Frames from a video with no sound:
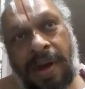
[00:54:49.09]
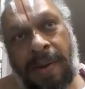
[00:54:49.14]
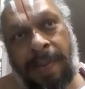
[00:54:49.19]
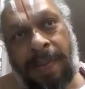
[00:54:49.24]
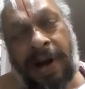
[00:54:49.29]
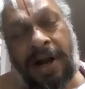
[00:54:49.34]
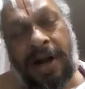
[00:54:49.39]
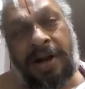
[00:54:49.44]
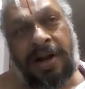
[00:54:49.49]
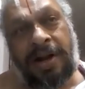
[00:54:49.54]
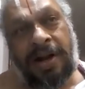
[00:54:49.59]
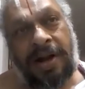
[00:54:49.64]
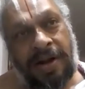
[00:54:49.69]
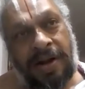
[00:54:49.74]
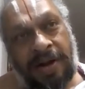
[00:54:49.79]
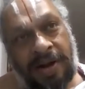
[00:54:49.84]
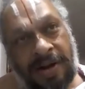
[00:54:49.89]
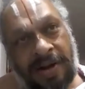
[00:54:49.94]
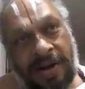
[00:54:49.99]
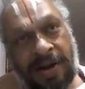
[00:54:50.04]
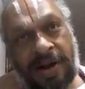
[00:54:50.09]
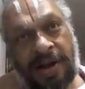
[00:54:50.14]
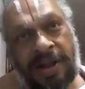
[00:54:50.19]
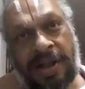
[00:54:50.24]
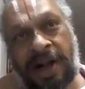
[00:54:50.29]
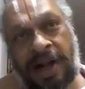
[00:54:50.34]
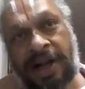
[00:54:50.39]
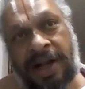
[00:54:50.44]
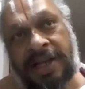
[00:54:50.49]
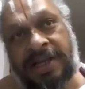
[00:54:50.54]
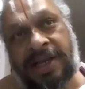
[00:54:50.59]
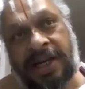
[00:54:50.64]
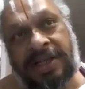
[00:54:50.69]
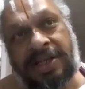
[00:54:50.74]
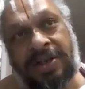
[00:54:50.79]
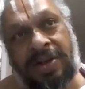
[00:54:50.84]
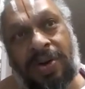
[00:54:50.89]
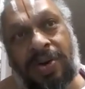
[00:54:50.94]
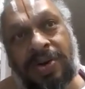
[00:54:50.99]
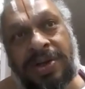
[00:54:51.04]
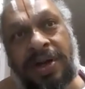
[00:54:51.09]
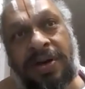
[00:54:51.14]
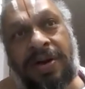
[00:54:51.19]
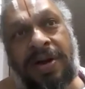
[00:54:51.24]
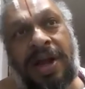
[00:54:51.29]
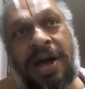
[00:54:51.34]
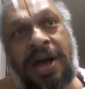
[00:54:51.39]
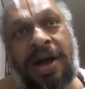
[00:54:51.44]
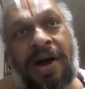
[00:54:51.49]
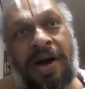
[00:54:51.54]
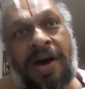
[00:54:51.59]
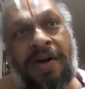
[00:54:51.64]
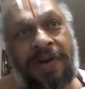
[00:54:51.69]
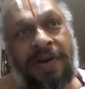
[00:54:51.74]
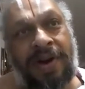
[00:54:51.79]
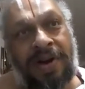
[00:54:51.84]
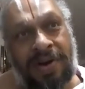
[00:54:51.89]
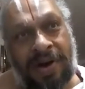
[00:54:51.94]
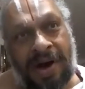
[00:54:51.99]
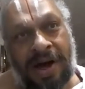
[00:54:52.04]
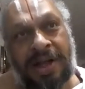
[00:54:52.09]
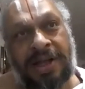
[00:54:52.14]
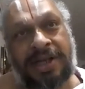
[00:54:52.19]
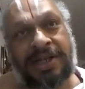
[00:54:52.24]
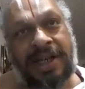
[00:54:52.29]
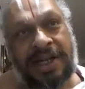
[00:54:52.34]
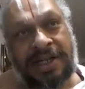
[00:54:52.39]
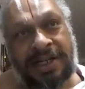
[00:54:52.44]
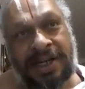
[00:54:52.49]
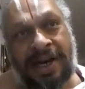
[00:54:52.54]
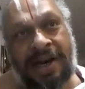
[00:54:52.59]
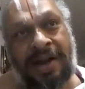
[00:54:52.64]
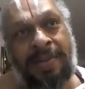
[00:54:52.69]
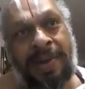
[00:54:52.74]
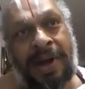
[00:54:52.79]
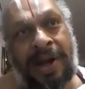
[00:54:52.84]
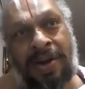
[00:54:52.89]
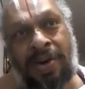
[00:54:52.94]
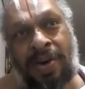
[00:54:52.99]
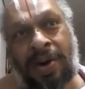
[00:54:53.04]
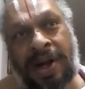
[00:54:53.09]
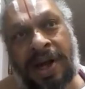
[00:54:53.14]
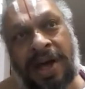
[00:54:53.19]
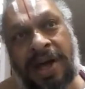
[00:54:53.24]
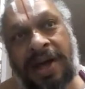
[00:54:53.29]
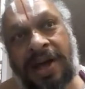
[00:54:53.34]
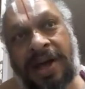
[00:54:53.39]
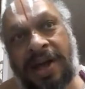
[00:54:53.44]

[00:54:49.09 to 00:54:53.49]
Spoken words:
But that is exclusively offered to Adishesha in main kote.